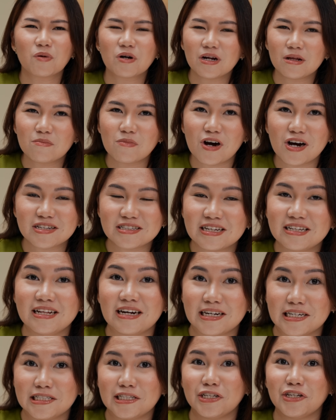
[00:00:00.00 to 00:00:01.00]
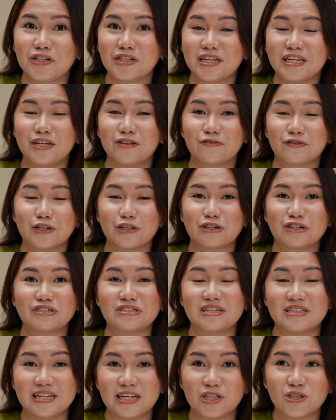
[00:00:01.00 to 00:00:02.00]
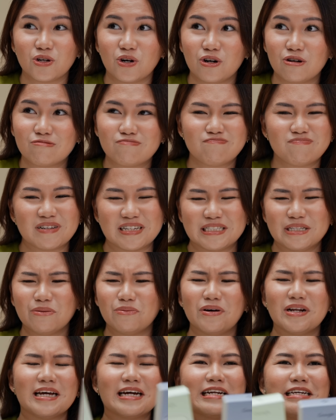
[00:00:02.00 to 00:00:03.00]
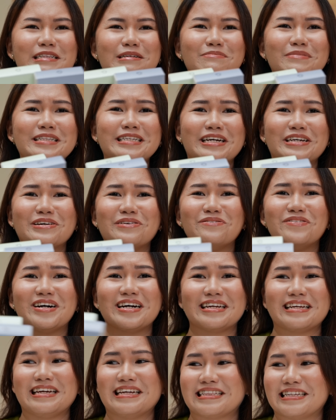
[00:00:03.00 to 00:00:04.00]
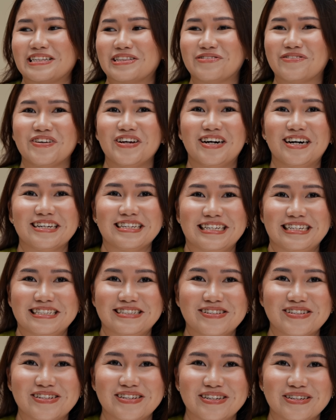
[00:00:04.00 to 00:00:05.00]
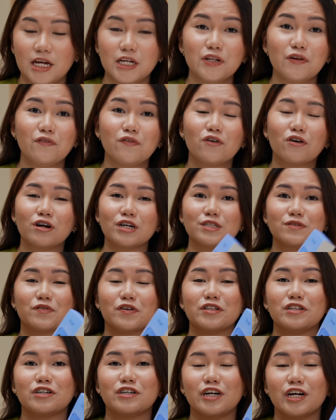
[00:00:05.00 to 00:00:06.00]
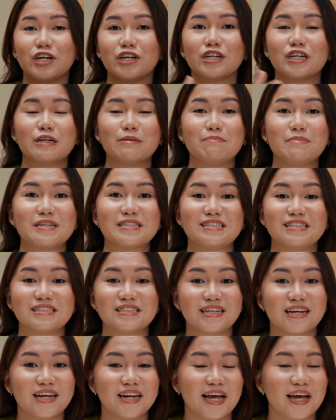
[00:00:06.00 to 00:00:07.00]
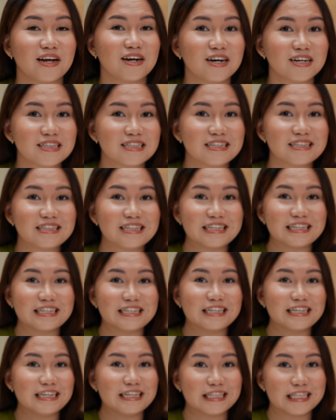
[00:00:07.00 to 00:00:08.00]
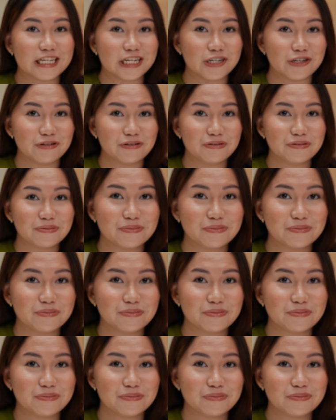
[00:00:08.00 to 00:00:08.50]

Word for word: more unboxing, nakita nyo na yan for sure sa TikTok. Kasi wala rin naman kayong makikita, to be honest. And of course, for the regular Pixel 10, I got it in Indigo.